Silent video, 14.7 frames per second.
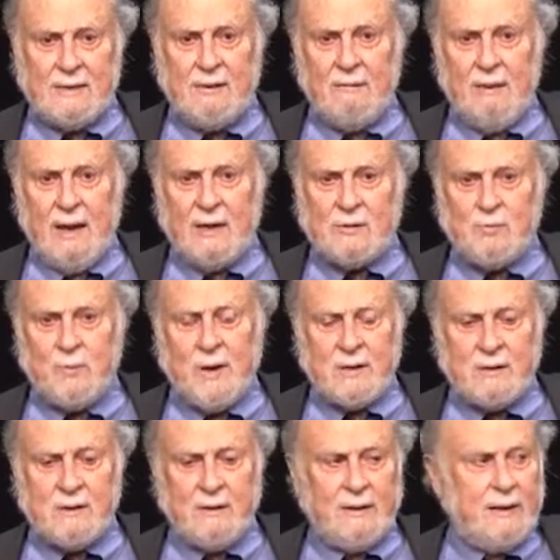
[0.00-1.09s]
certainly has
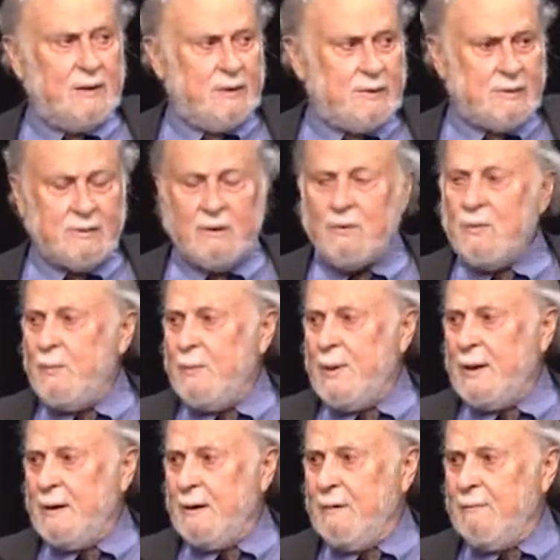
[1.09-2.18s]
puzzled and disturbed
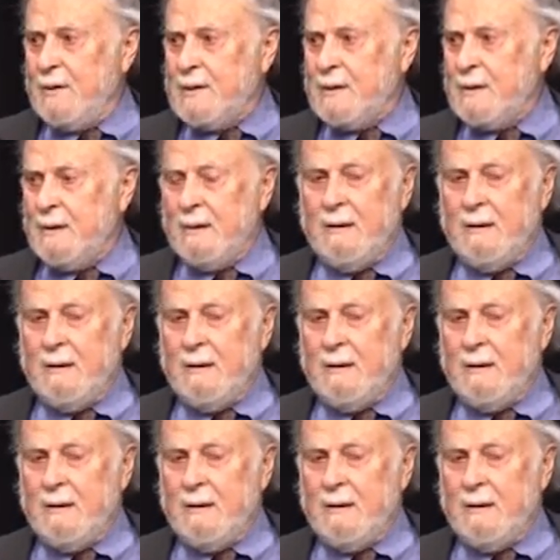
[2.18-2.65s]
many of us.